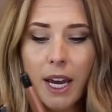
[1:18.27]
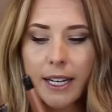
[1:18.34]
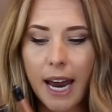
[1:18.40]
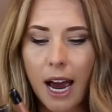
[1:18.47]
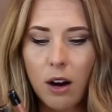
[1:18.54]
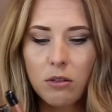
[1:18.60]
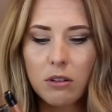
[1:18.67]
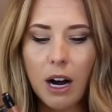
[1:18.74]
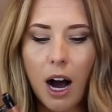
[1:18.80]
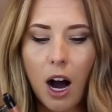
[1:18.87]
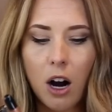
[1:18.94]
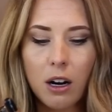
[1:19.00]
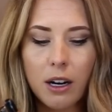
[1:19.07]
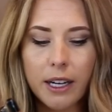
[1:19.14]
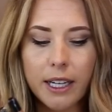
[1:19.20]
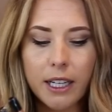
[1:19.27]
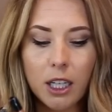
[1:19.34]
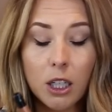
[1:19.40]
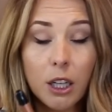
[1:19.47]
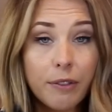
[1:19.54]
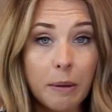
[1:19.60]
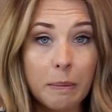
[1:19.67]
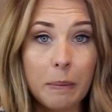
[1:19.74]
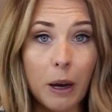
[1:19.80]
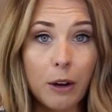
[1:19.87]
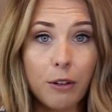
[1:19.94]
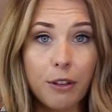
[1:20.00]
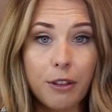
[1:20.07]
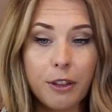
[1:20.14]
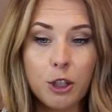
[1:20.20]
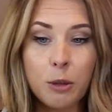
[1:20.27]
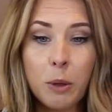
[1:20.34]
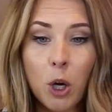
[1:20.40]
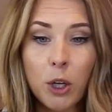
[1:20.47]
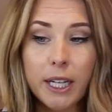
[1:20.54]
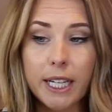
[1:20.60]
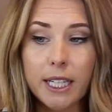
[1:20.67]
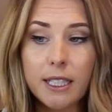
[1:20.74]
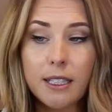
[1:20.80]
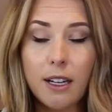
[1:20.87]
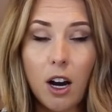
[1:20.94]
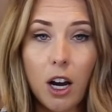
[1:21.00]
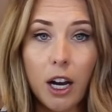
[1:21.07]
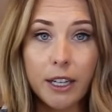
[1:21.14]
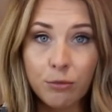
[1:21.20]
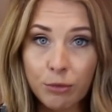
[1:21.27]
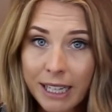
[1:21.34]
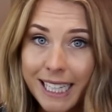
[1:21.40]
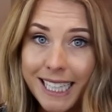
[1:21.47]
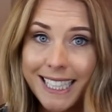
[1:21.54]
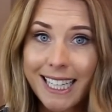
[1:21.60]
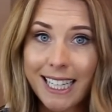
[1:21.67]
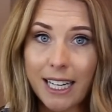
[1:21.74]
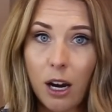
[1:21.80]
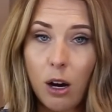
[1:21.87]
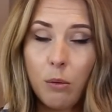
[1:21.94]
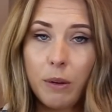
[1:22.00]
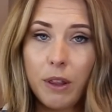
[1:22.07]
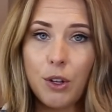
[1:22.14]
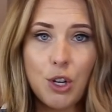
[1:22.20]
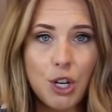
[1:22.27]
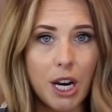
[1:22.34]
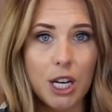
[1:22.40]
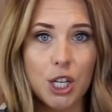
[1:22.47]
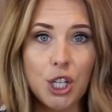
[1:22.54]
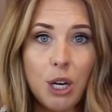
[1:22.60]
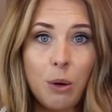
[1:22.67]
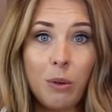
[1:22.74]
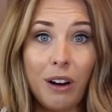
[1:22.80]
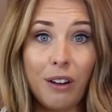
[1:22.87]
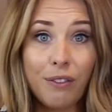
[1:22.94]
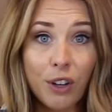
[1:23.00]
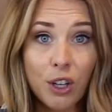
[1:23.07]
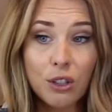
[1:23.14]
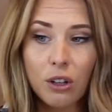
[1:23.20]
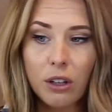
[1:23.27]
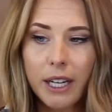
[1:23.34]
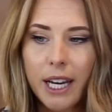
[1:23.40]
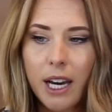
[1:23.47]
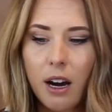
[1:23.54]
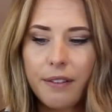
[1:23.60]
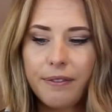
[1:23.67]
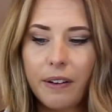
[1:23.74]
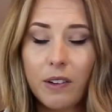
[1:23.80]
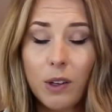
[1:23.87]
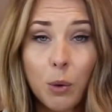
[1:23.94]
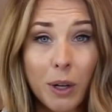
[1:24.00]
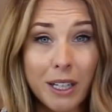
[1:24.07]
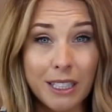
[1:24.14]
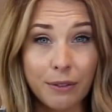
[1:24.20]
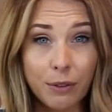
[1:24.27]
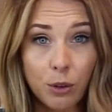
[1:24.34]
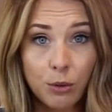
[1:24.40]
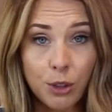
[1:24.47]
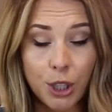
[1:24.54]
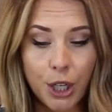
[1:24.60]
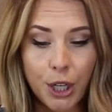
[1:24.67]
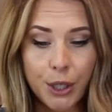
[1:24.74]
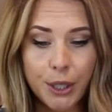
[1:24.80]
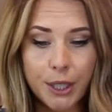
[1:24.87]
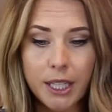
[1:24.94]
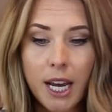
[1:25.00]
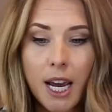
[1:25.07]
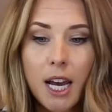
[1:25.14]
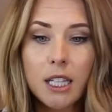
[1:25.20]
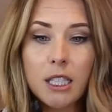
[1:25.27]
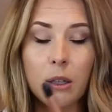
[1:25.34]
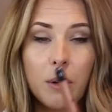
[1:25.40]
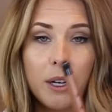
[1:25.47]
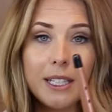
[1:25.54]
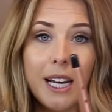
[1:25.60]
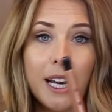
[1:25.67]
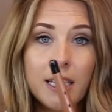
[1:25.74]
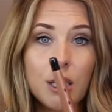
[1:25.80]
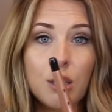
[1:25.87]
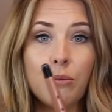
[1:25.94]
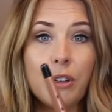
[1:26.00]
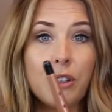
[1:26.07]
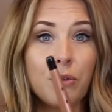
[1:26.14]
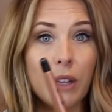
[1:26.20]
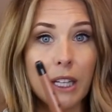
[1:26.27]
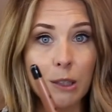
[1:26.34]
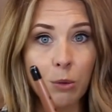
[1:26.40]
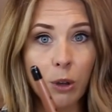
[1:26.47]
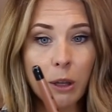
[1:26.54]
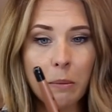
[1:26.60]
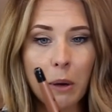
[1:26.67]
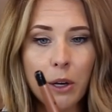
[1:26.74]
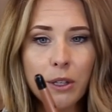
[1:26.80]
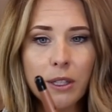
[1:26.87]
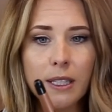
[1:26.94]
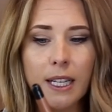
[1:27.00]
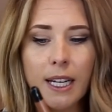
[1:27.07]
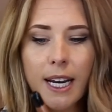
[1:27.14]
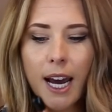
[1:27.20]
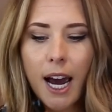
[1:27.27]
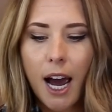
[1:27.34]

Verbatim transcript: Now, I love them both. To be honest, I really didn't get on with the GHD when I first got it. I found it quite difficult to use, so I tended to reach for this one the most.